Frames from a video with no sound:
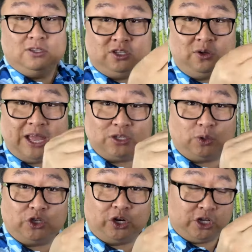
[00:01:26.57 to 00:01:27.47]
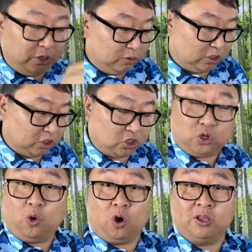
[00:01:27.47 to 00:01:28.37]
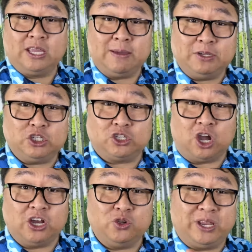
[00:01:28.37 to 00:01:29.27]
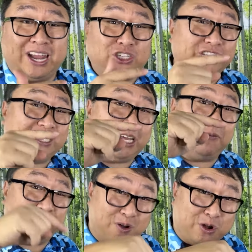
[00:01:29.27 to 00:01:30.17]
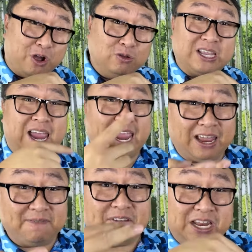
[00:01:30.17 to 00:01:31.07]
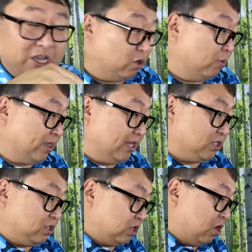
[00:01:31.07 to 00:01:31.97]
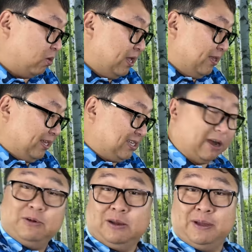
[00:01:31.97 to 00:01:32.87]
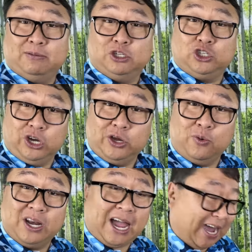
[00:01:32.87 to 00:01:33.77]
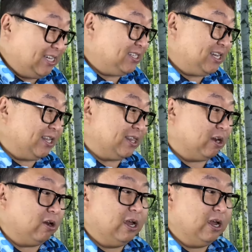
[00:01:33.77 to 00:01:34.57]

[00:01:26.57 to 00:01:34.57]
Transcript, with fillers: So that's what you're going to use to store the images on. You can actually take photos and video with this. So that's how I'm going to be able to show you what I see in there.